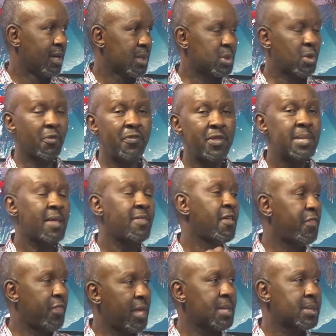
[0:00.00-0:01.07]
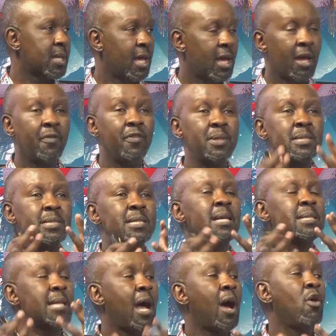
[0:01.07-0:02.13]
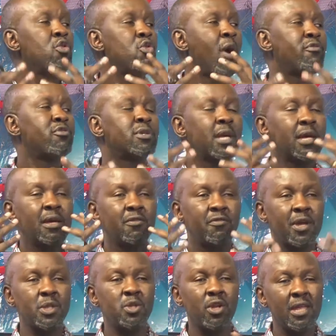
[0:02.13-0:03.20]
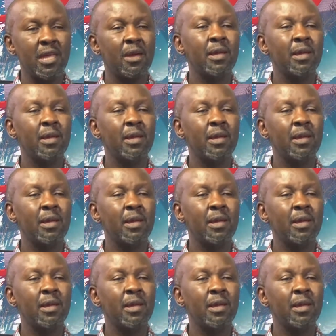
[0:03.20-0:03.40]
So these are the things. This is just how you have to take inventory.